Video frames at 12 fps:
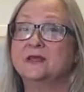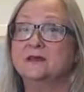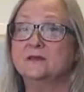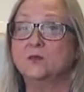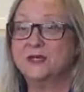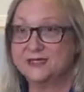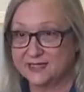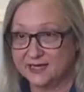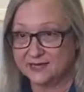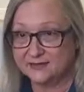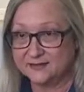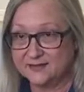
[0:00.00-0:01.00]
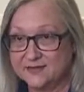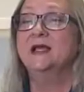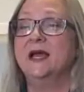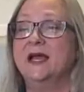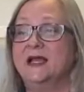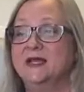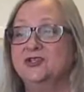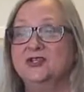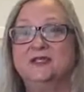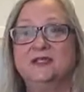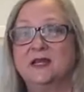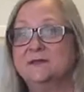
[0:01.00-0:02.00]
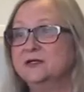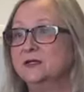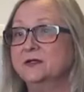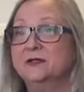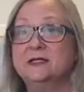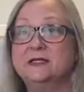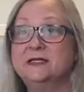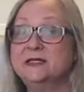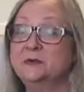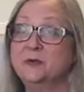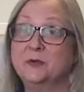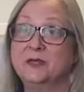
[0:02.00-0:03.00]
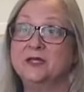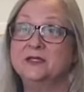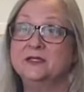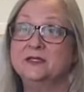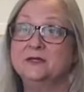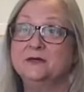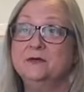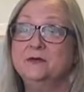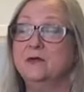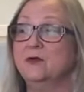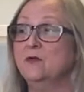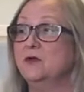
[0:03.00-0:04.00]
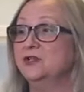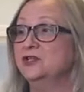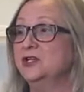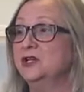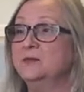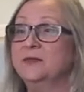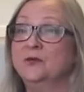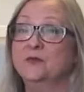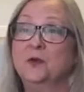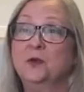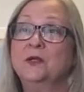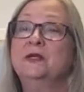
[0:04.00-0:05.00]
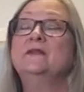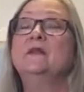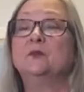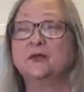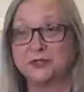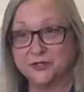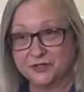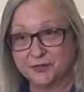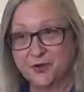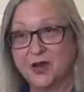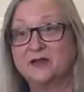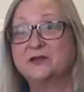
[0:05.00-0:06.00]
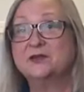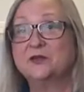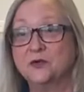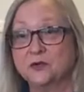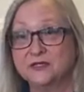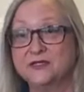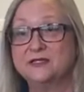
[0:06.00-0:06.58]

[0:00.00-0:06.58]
West Kent, and she said, absolutely, let's see what we can do. She helped me enroll in the return to practice course at